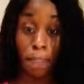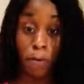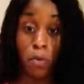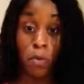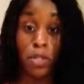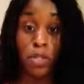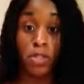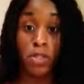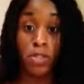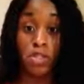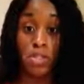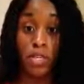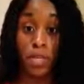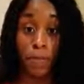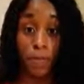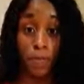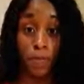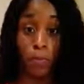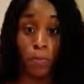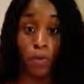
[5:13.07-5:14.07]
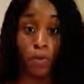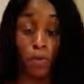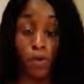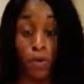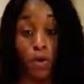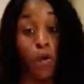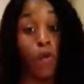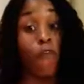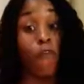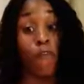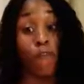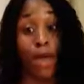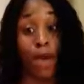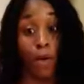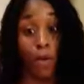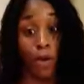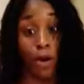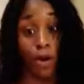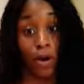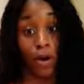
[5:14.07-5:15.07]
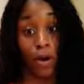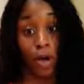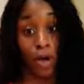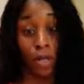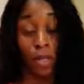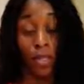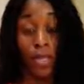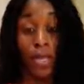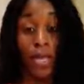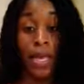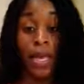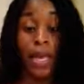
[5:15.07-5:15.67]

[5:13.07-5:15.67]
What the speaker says: with no flour at all,